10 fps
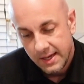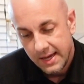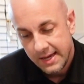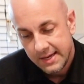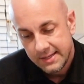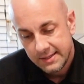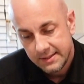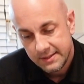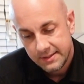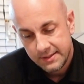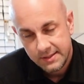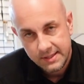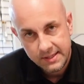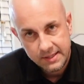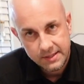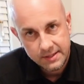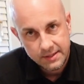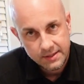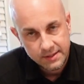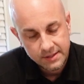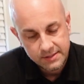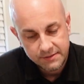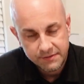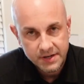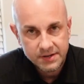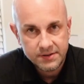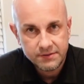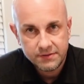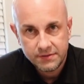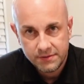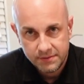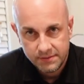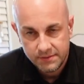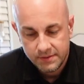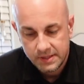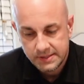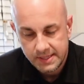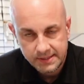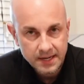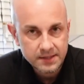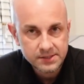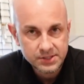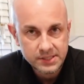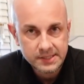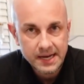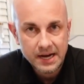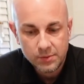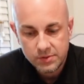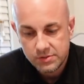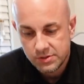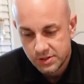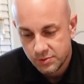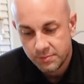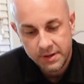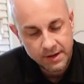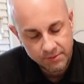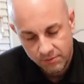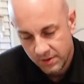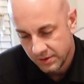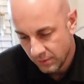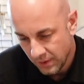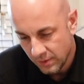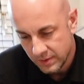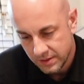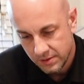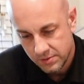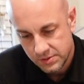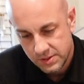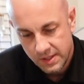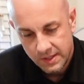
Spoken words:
and the Definitive technology towers, this would pair really well with those